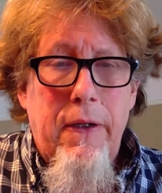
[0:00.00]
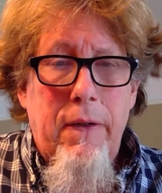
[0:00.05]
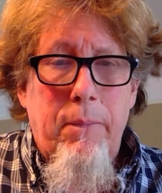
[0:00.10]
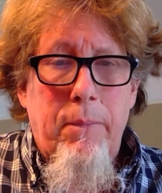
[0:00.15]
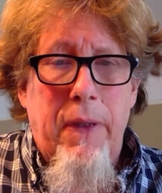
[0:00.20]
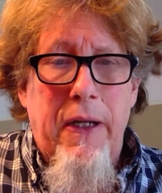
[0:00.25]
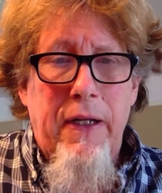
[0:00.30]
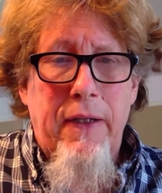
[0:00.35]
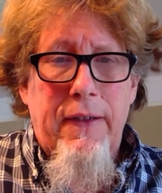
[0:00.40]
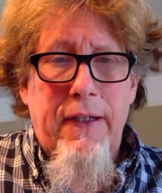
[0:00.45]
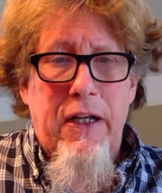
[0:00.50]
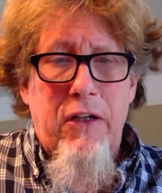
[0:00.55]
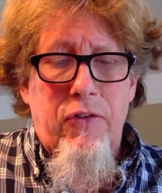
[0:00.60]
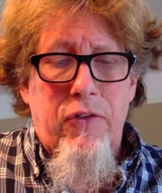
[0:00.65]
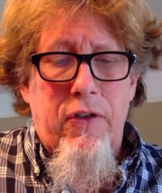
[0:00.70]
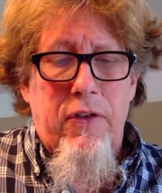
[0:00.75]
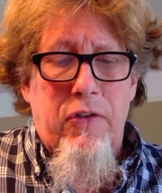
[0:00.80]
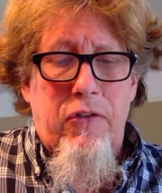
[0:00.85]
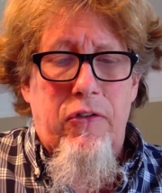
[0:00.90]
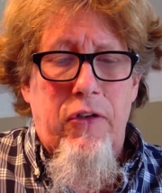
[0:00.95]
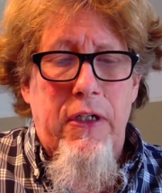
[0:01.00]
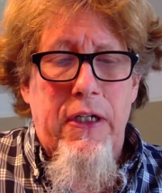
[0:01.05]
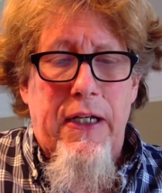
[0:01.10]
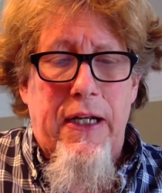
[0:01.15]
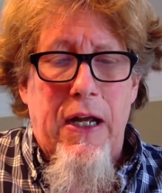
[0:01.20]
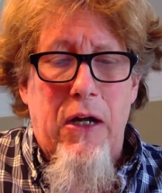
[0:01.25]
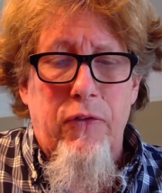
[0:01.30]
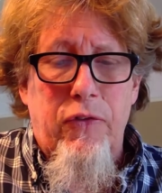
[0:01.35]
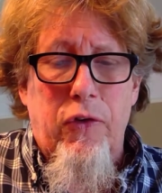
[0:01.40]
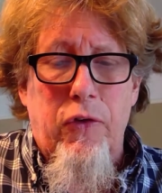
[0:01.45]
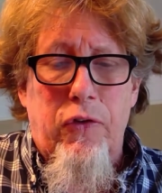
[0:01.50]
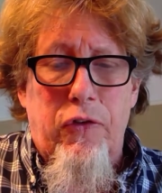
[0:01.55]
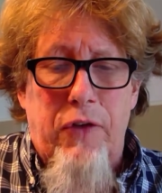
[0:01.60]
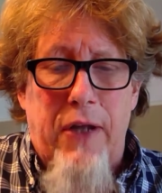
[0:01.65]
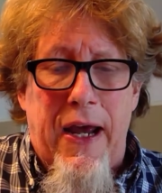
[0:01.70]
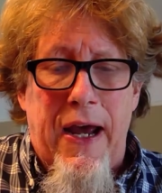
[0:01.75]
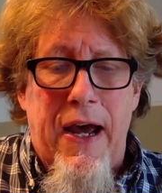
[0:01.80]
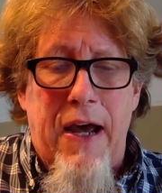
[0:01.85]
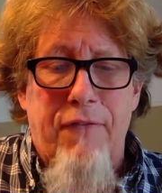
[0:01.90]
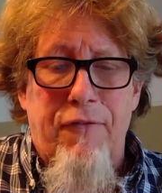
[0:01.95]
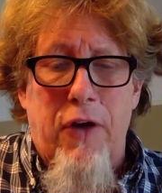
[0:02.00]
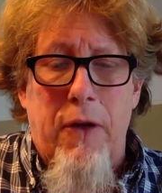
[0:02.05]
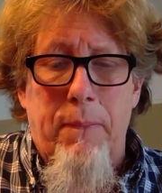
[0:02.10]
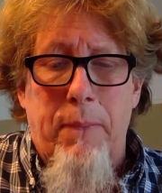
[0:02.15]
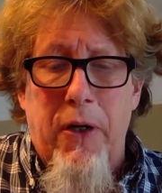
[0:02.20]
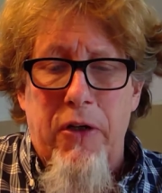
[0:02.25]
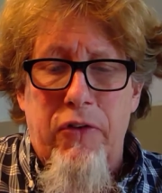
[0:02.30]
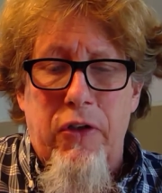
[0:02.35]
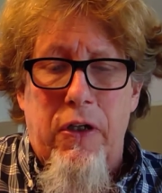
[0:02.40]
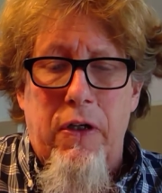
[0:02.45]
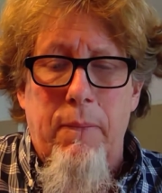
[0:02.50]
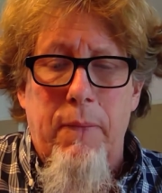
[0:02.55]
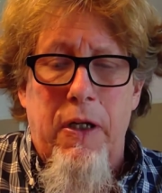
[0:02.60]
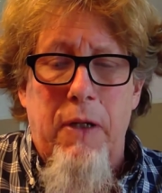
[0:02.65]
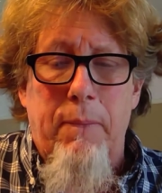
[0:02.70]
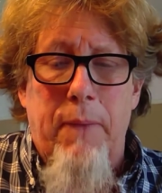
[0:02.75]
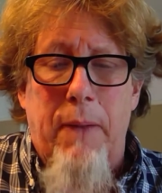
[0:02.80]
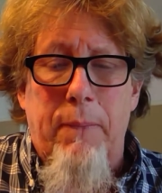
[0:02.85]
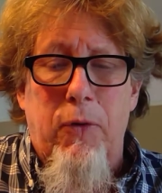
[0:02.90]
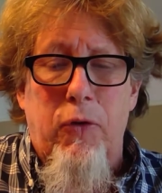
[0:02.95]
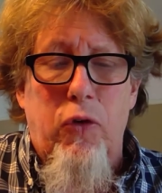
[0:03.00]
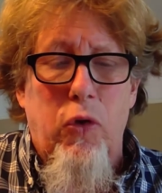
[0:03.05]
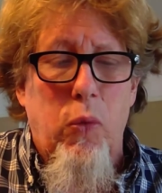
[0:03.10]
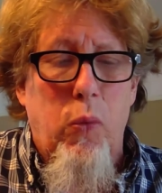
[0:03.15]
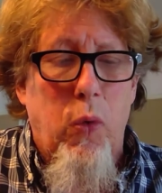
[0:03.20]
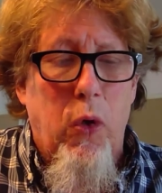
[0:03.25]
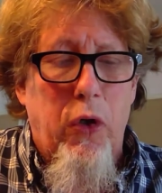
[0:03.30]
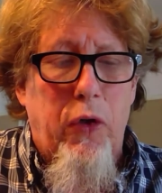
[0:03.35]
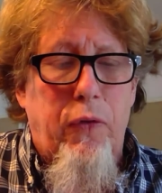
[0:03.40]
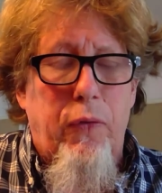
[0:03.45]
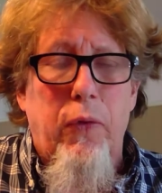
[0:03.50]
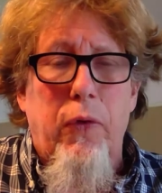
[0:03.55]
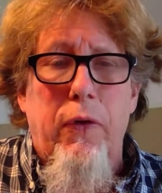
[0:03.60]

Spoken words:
Many thanks to the City Council staff and Budget Committee members who worked through